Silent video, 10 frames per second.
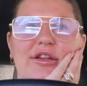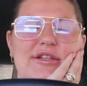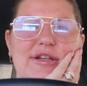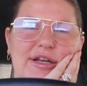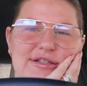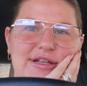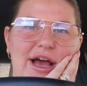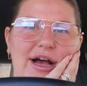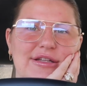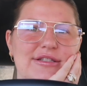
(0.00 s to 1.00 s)
in the city has
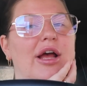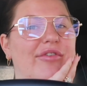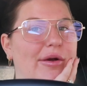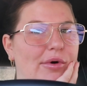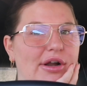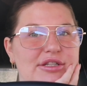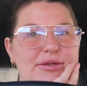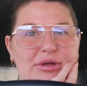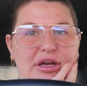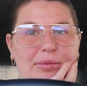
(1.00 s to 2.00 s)
asked if I wanted
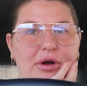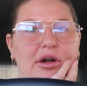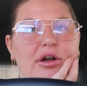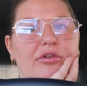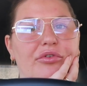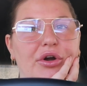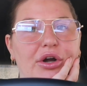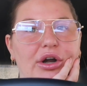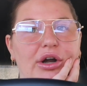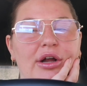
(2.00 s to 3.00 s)
to be a part of
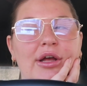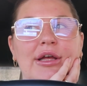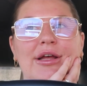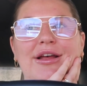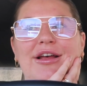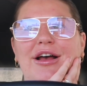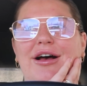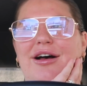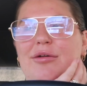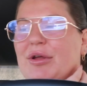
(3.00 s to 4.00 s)
her
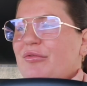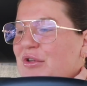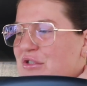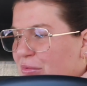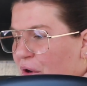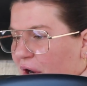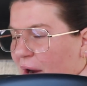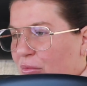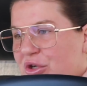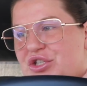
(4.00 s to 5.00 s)
influencer
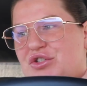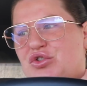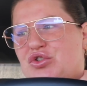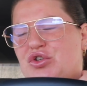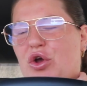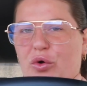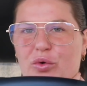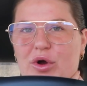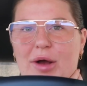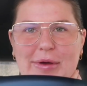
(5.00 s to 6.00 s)
program, which is
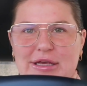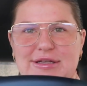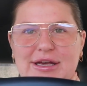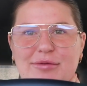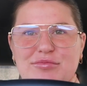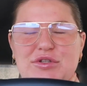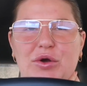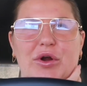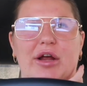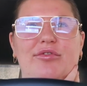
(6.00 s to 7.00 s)
so amazing. I'm
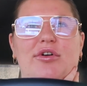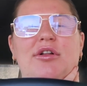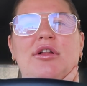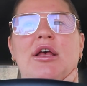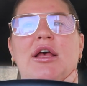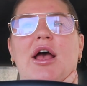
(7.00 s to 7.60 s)
so grateful.